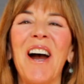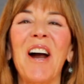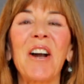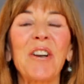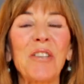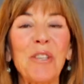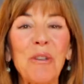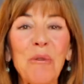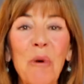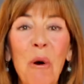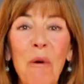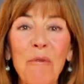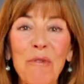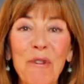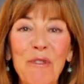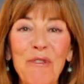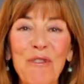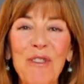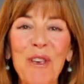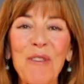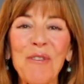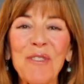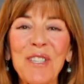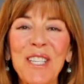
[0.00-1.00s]
Are you over
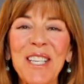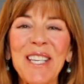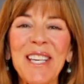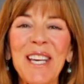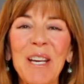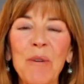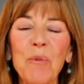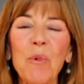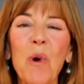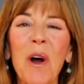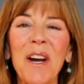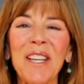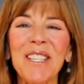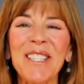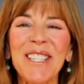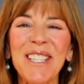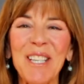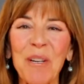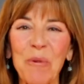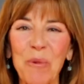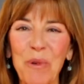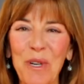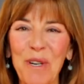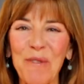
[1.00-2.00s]
50 and wanting to
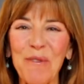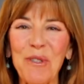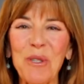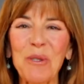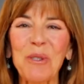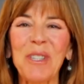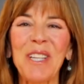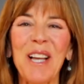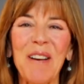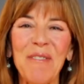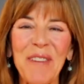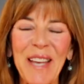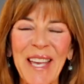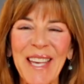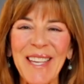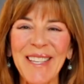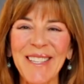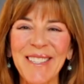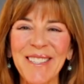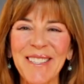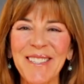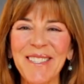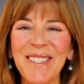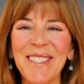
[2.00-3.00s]
get rid of your love
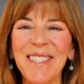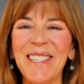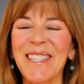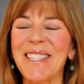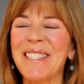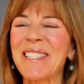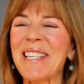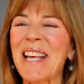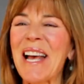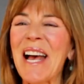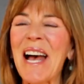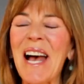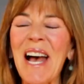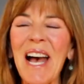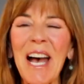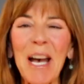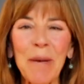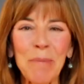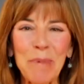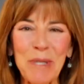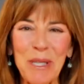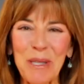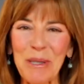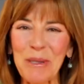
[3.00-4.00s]
handles? It's
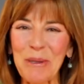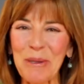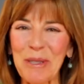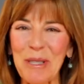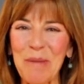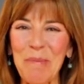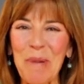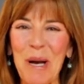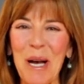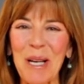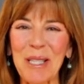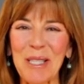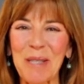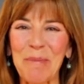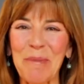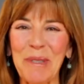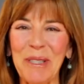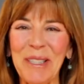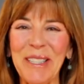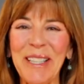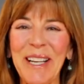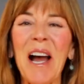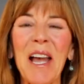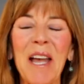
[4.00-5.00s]
absolutely
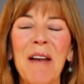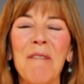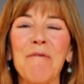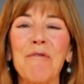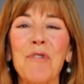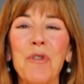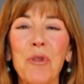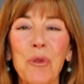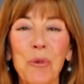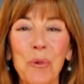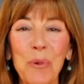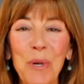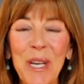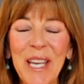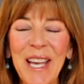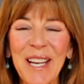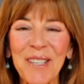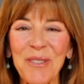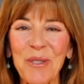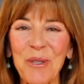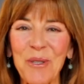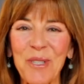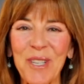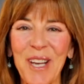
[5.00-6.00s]
possible. I have 3
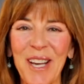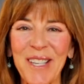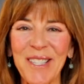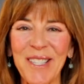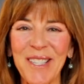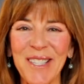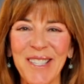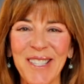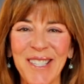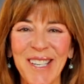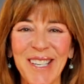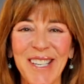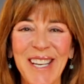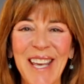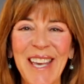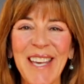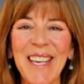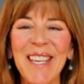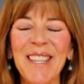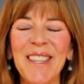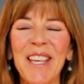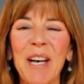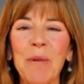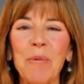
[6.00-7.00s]
exercises
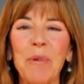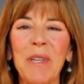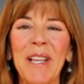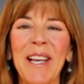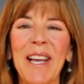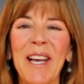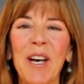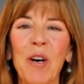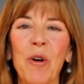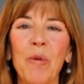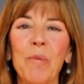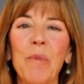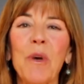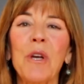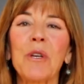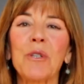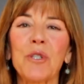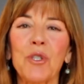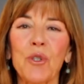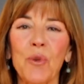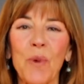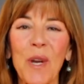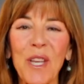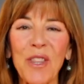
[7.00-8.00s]
today that will help
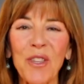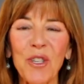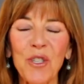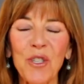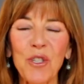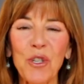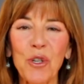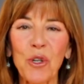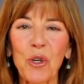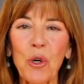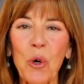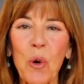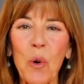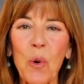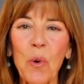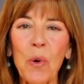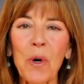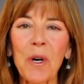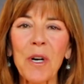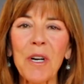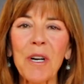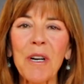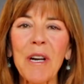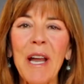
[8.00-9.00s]
strengthen your
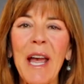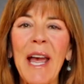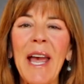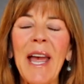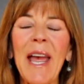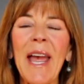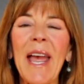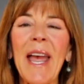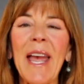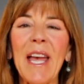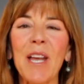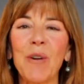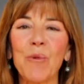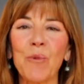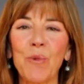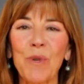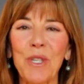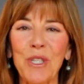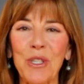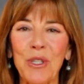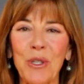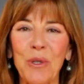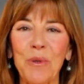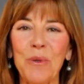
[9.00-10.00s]
core and
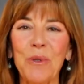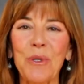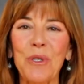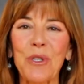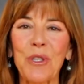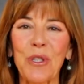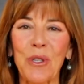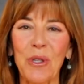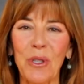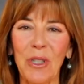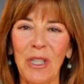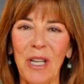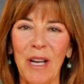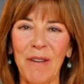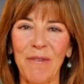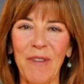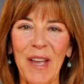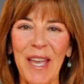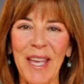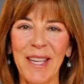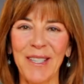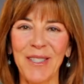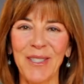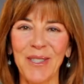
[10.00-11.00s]
reduce your love
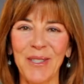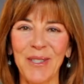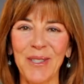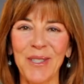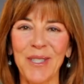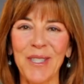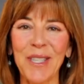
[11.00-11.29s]
handles.